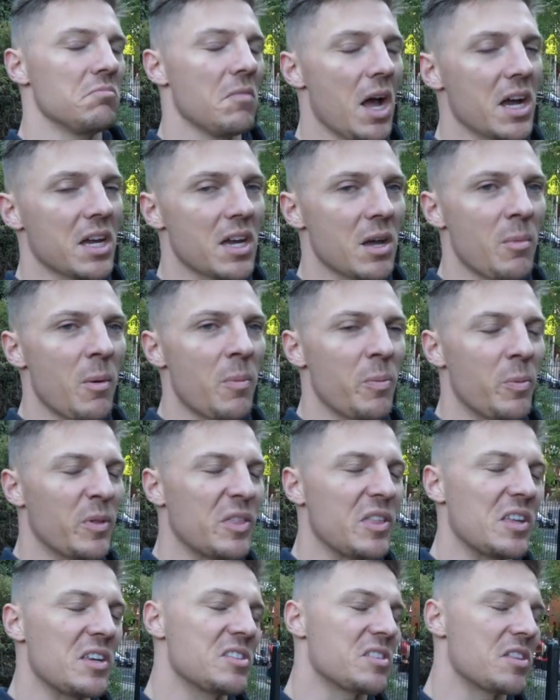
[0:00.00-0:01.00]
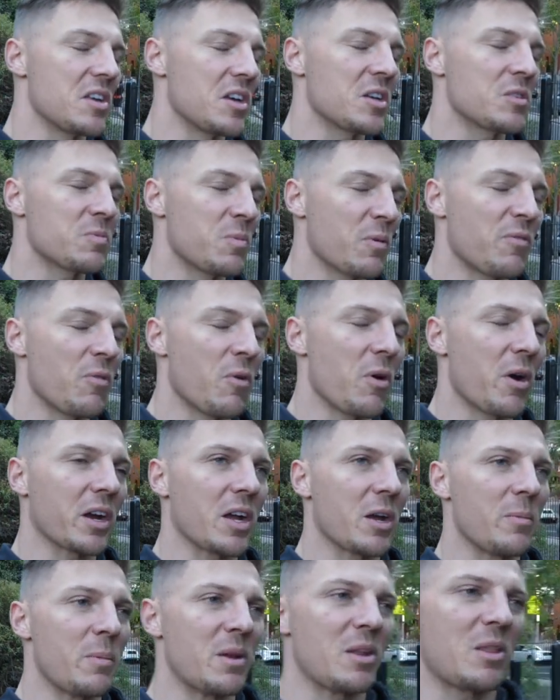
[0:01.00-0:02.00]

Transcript: I come up with these things before I come